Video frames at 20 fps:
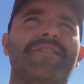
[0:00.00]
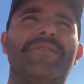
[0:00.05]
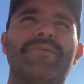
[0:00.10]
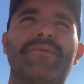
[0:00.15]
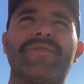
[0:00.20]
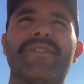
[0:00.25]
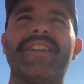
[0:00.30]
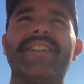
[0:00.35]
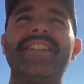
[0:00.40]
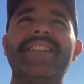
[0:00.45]

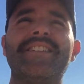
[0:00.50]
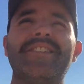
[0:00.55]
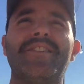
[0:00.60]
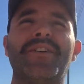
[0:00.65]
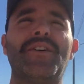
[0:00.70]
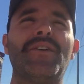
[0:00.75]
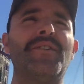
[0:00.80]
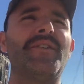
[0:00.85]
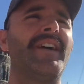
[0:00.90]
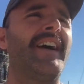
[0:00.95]
which I didn't
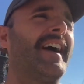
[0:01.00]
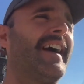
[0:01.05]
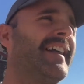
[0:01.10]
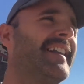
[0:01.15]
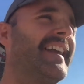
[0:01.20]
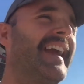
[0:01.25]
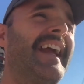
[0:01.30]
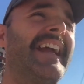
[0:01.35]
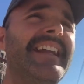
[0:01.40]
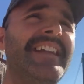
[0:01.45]
know,
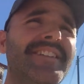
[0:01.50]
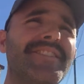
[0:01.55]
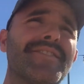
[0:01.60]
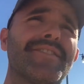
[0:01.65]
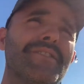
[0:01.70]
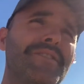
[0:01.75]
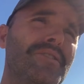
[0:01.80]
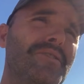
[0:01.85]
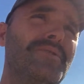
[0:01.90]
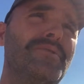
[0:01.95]
had 80
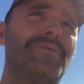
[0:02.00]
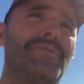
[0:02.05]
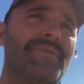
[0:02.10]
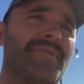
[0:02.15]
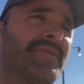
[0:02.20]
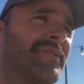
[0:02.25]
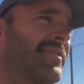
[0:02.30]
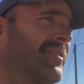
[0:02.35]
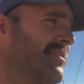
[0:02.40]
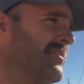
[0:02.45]

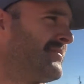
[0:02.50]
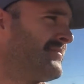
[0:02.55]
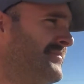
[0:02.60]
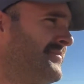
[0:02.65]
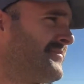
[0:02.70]
saloons,